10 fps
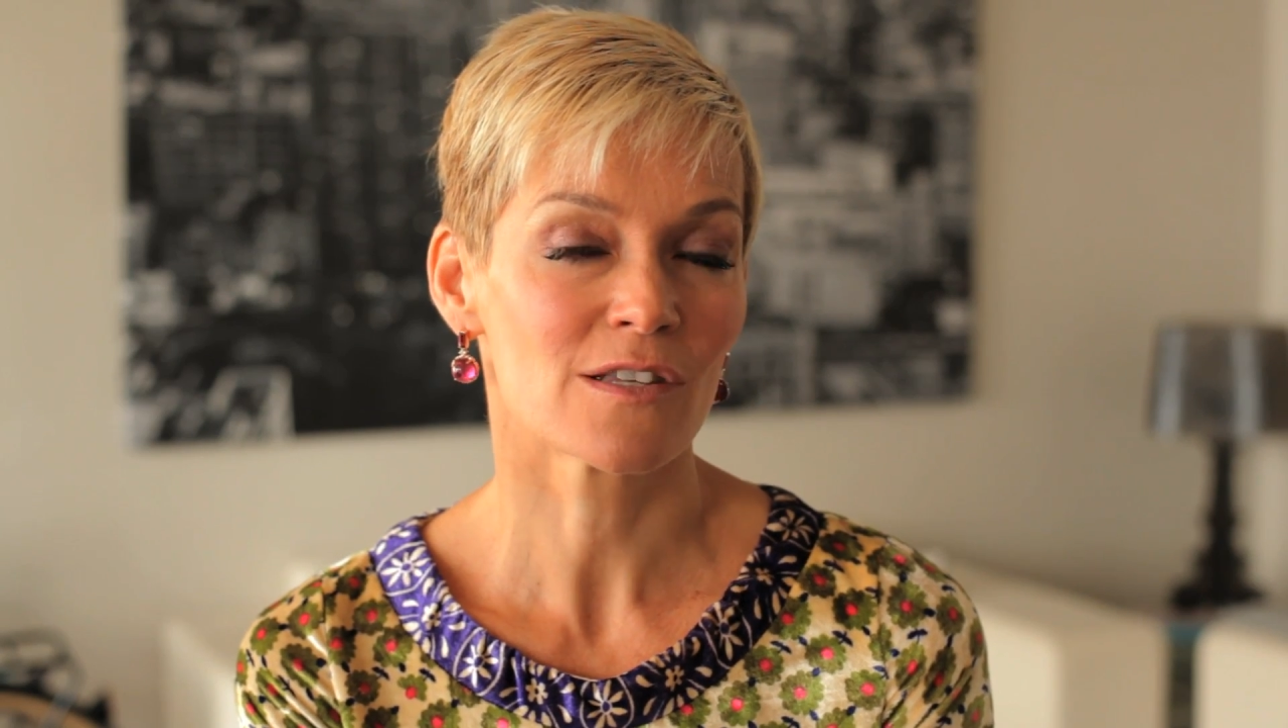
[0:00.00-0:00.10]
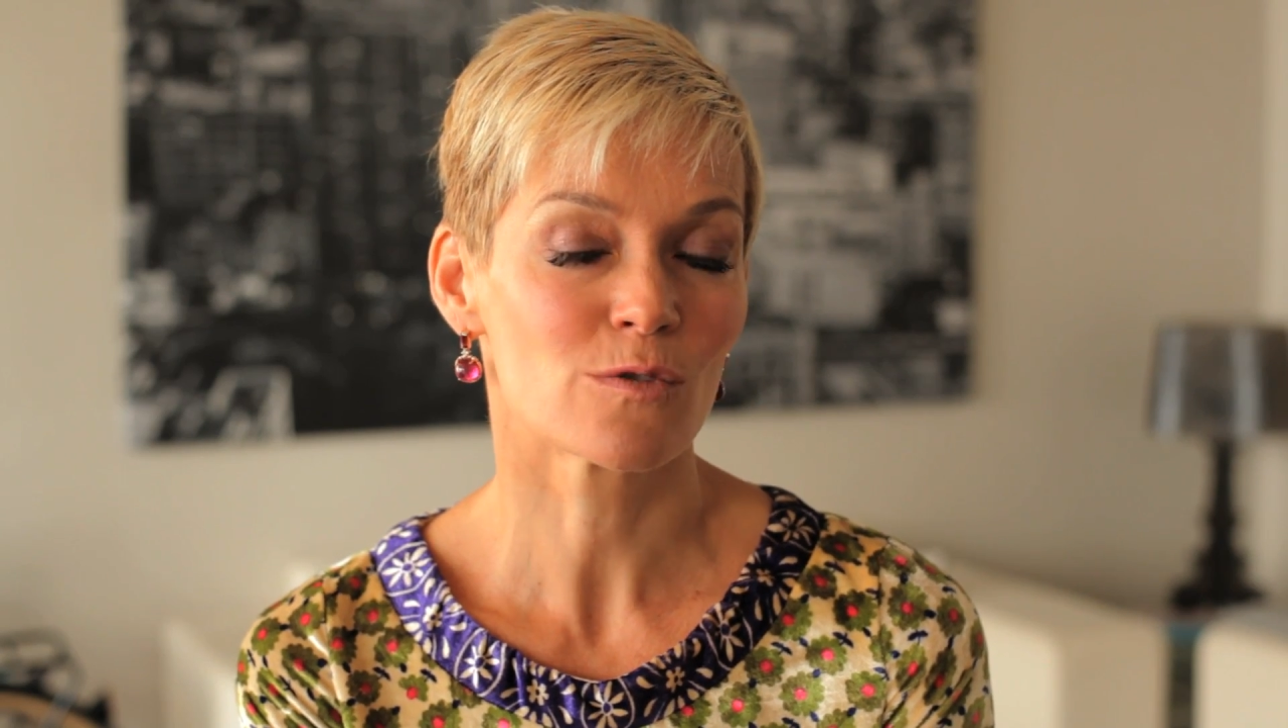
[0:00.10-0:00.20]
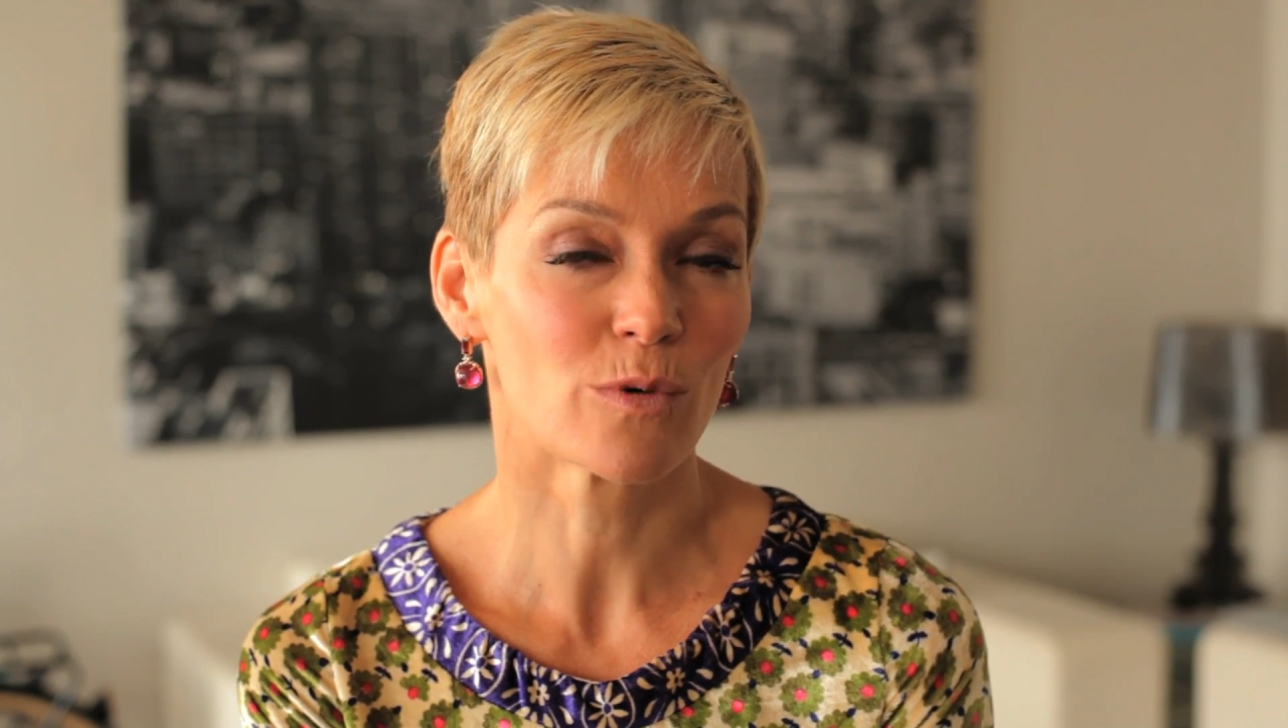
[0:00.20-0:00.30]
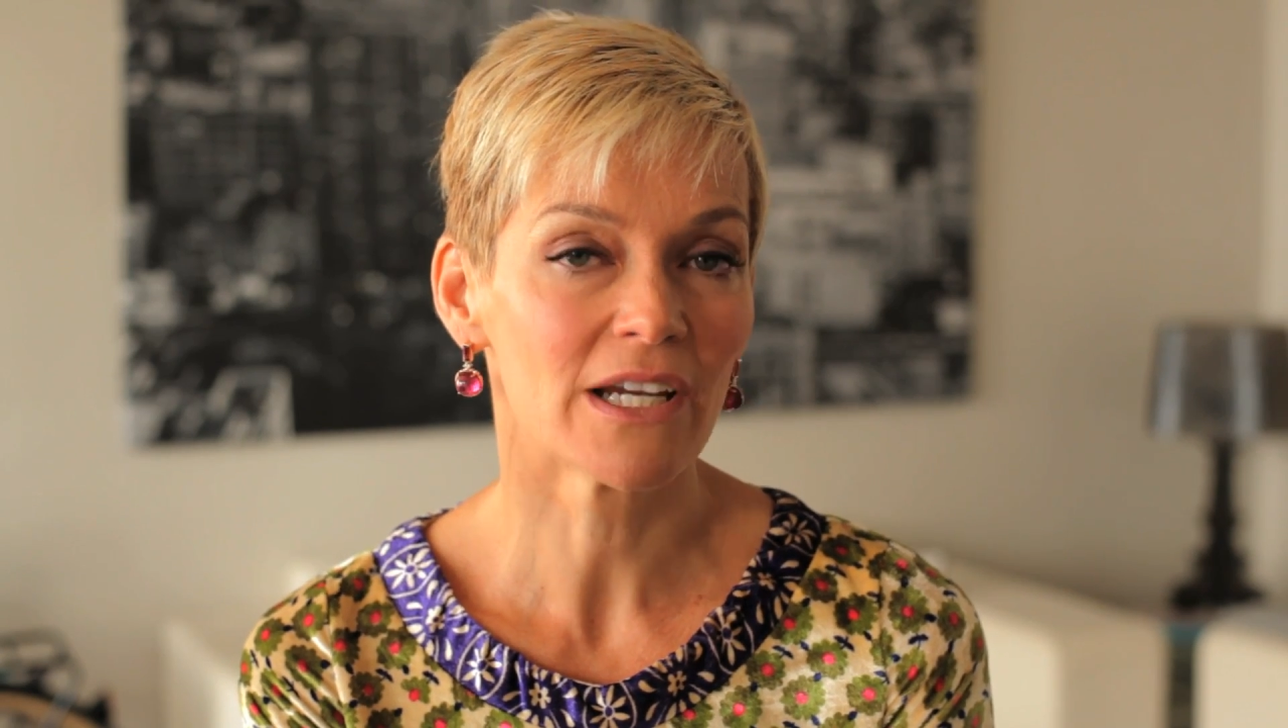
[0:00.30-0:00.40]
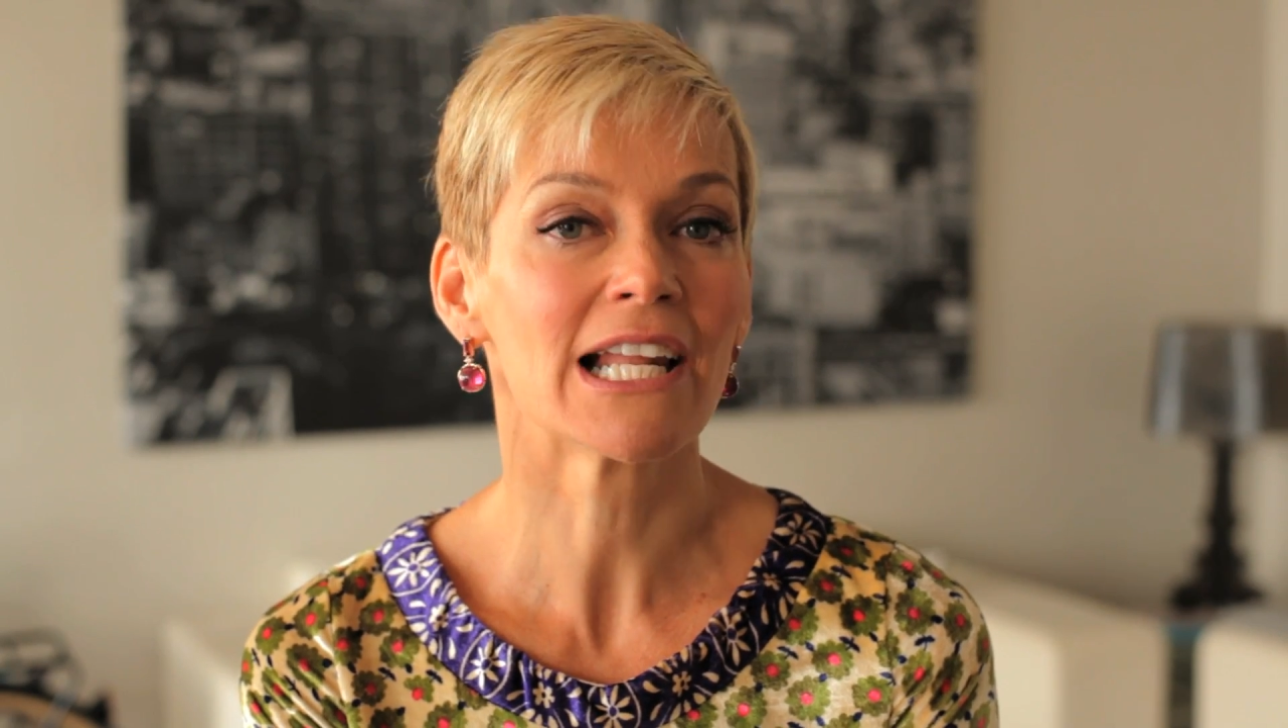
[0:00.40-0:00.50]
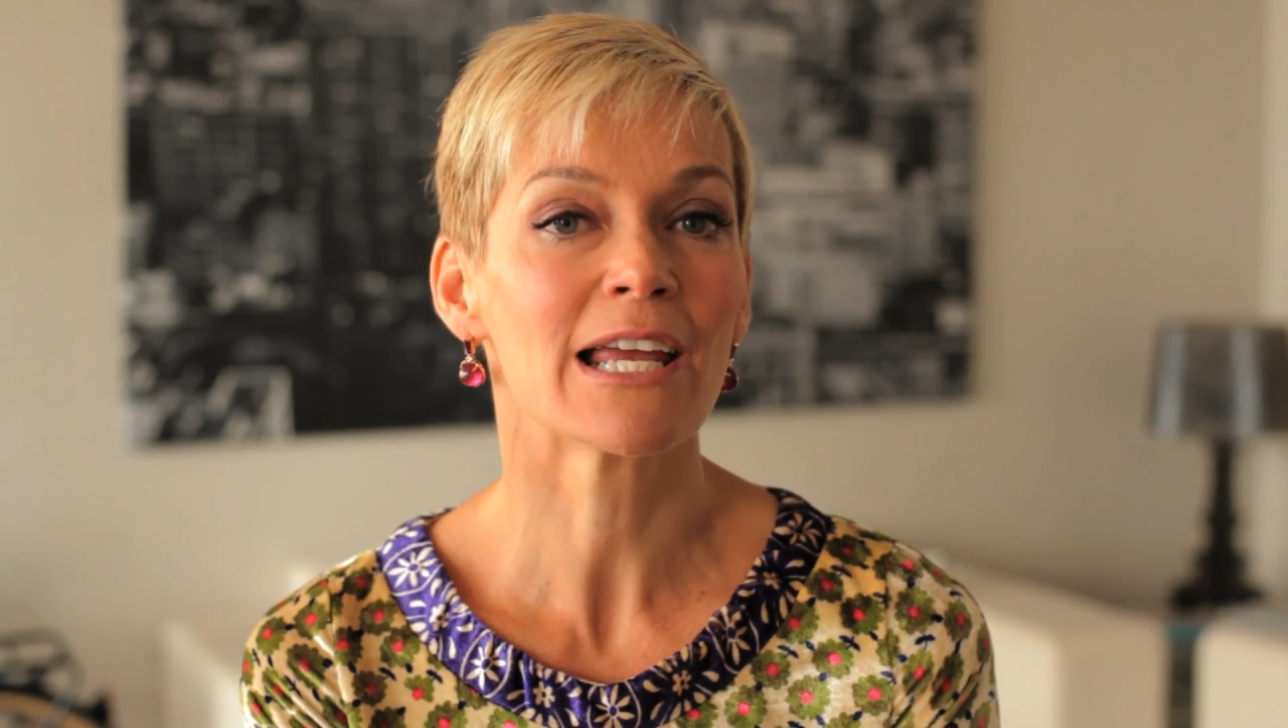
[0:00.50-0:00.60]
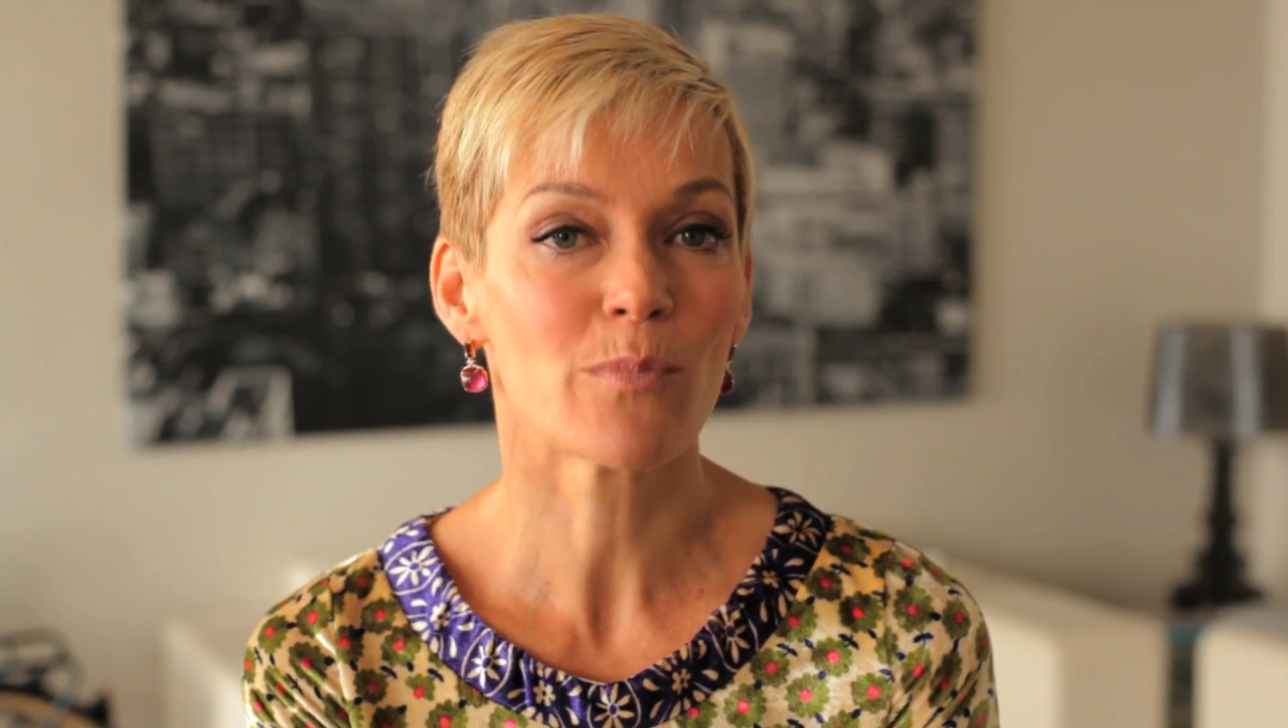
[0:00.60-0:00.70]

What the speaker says: it's really